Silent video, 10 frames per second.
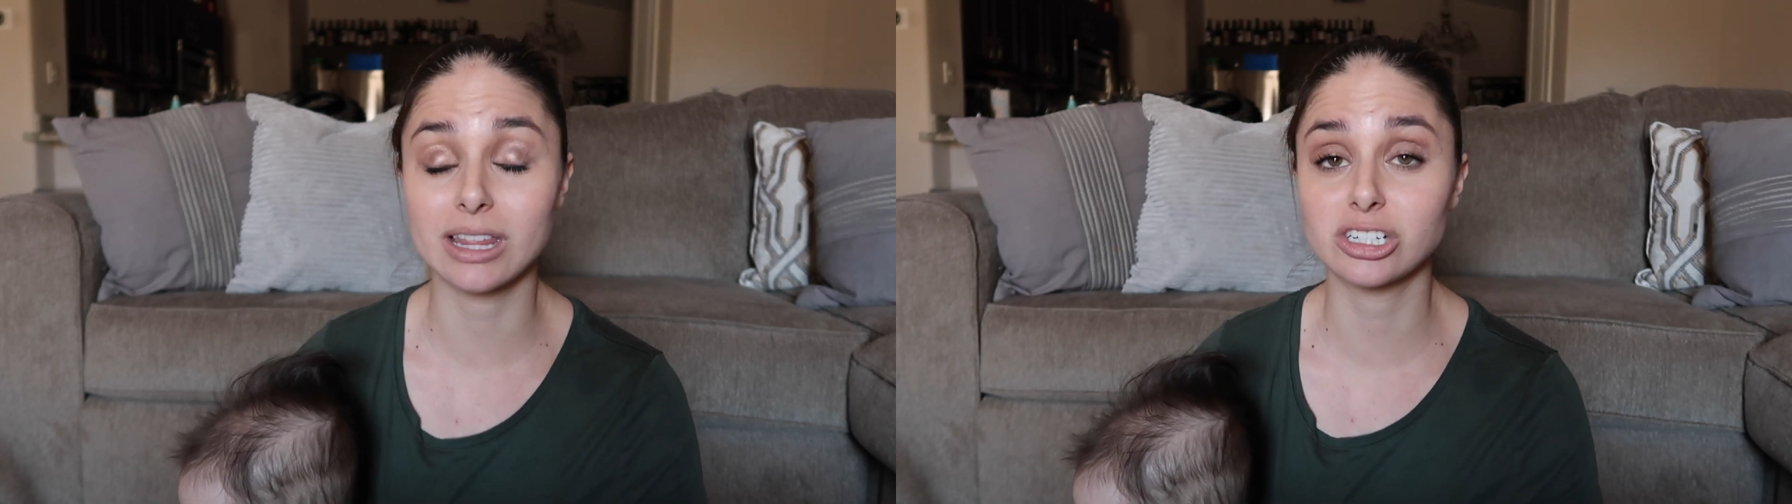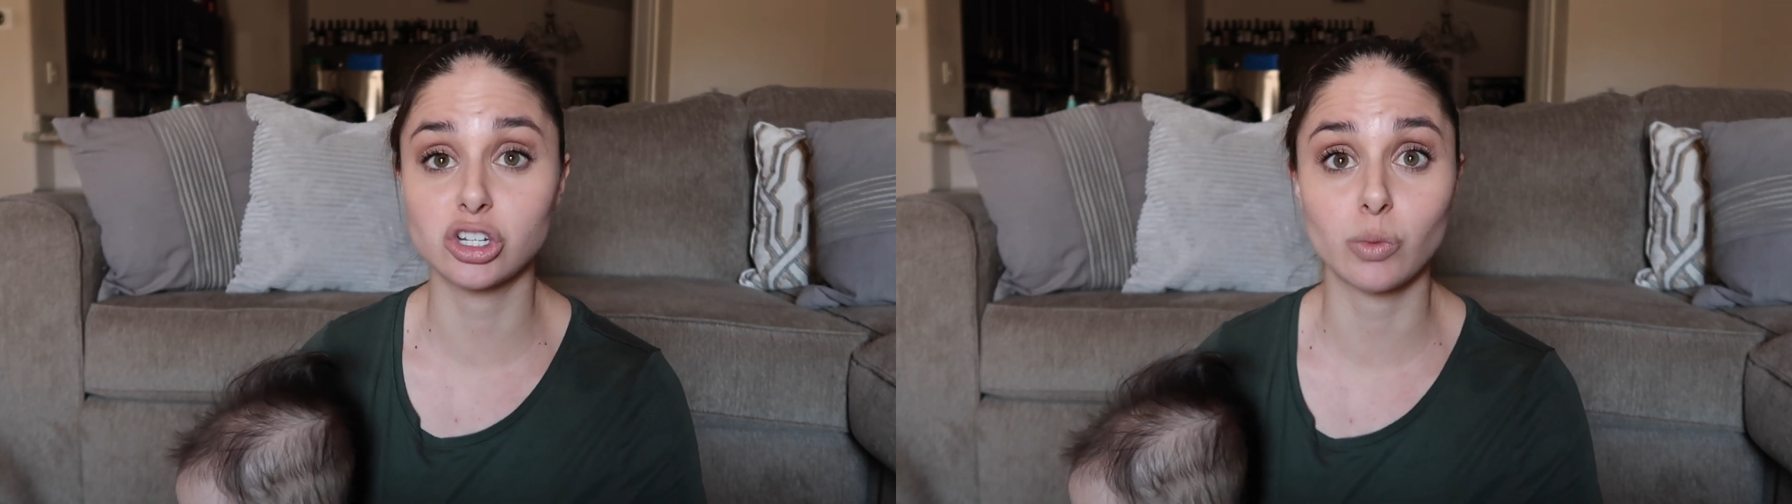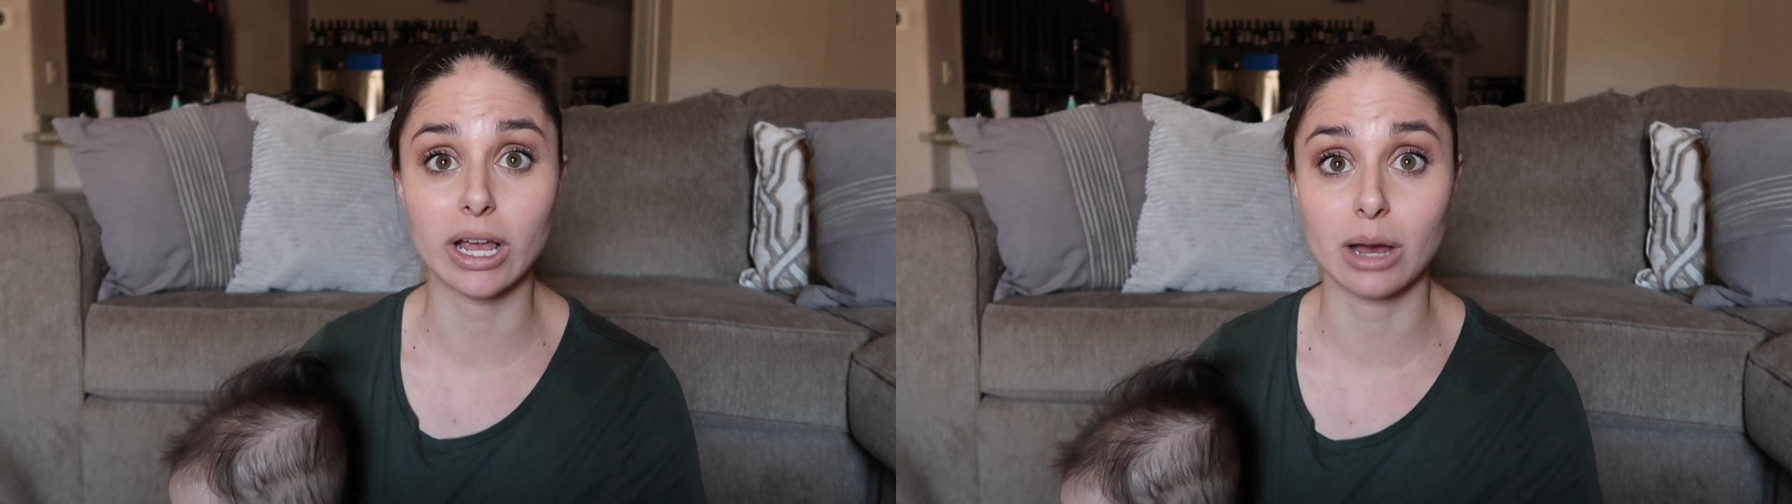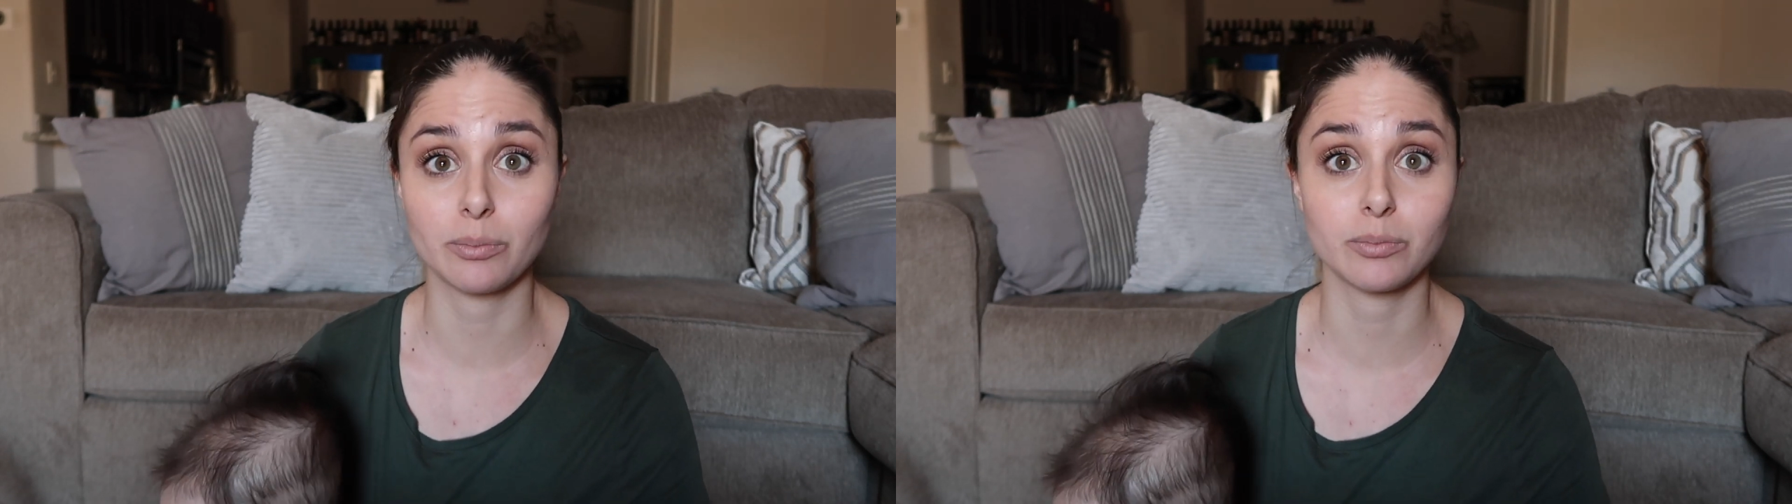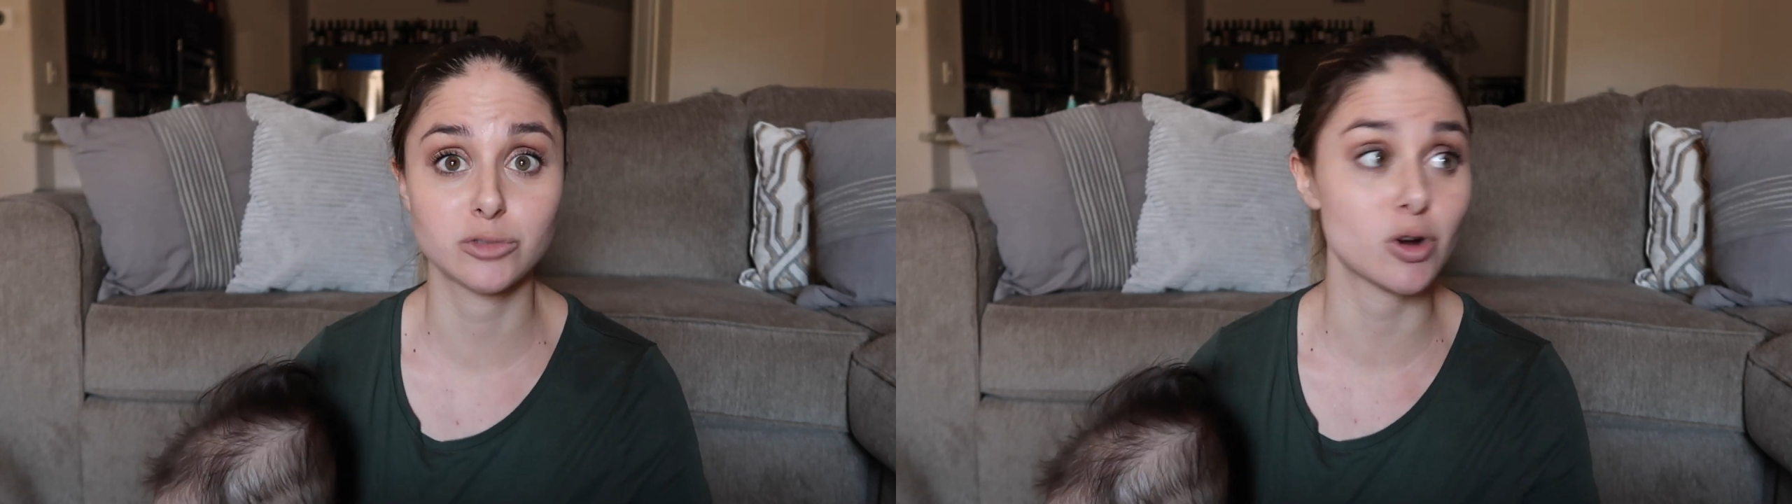and then she'd wake
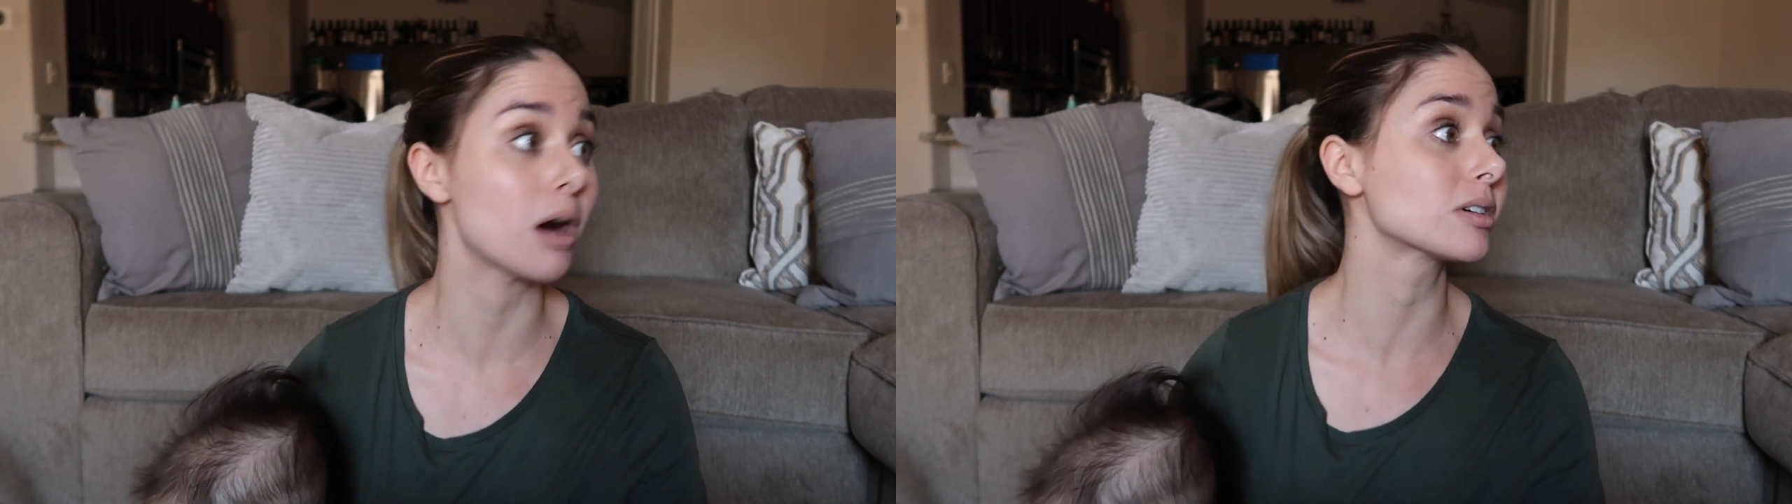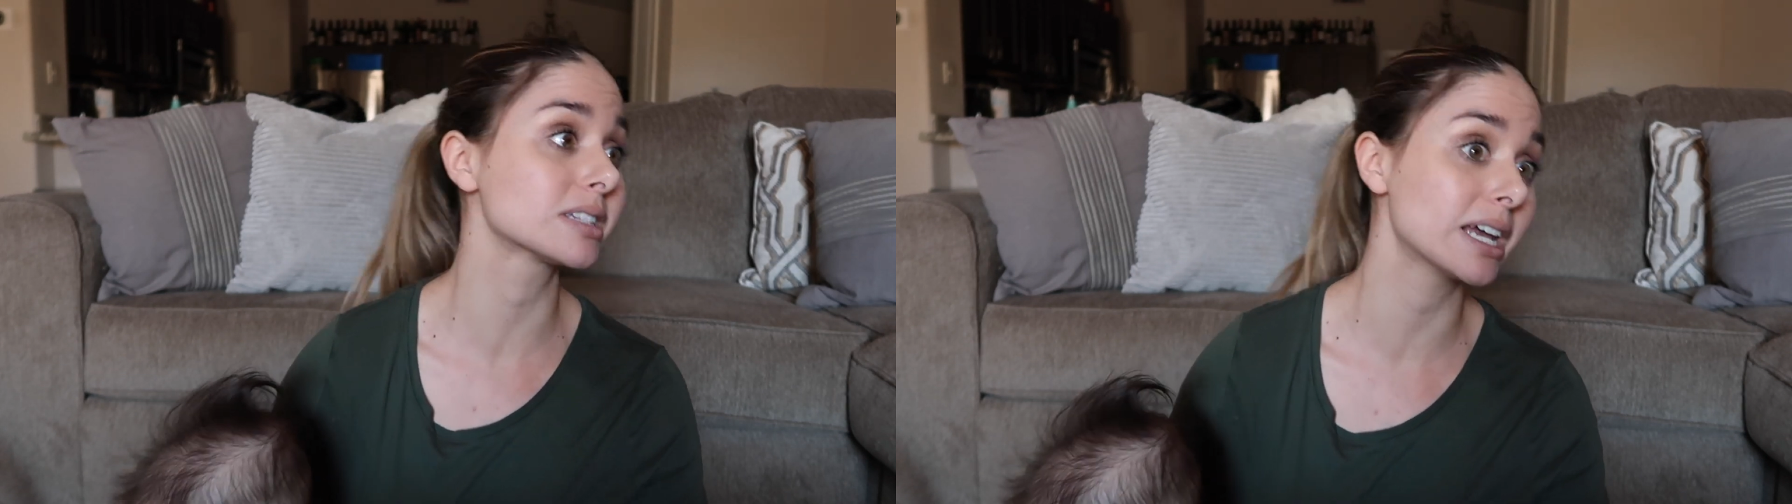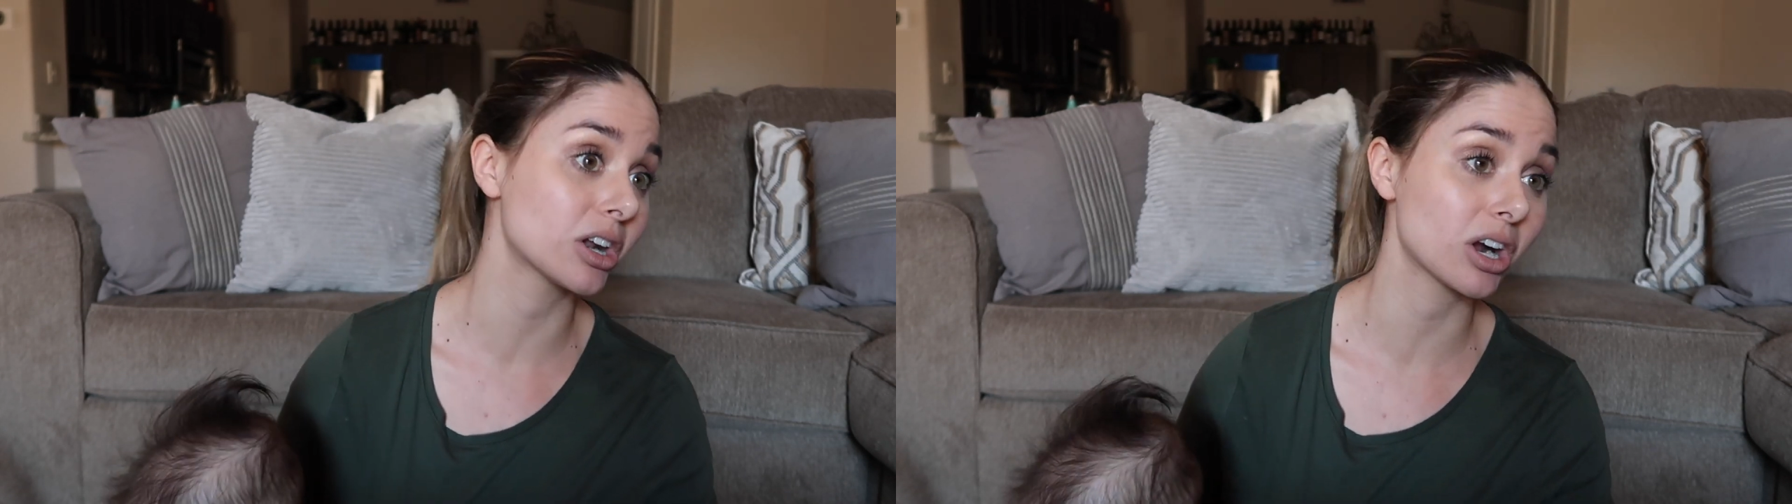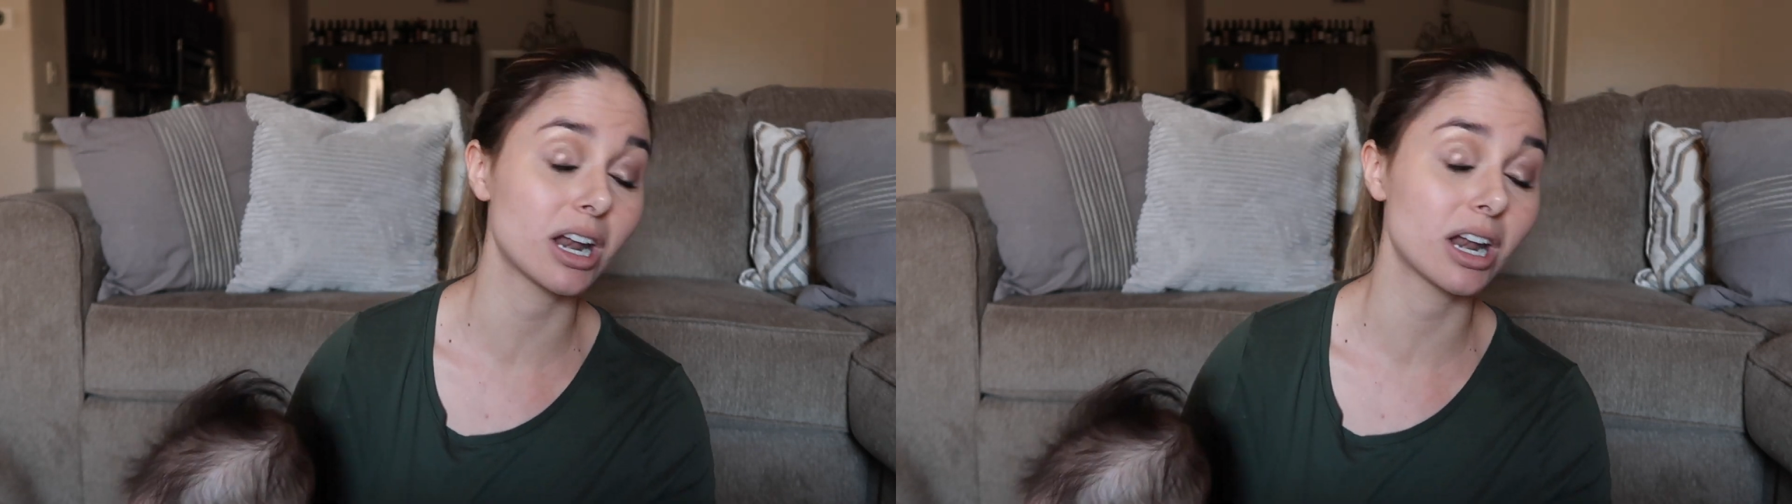up 2 hours later,